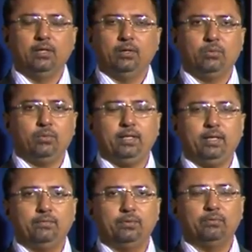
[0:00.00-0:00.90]
or what
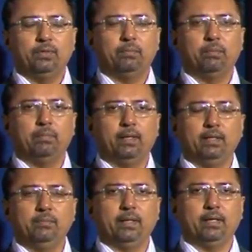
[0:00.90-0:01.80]
have you. We are
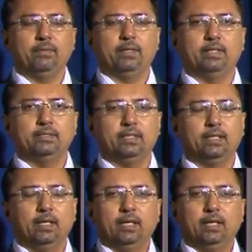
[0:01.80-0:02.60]
bombarded by advertising.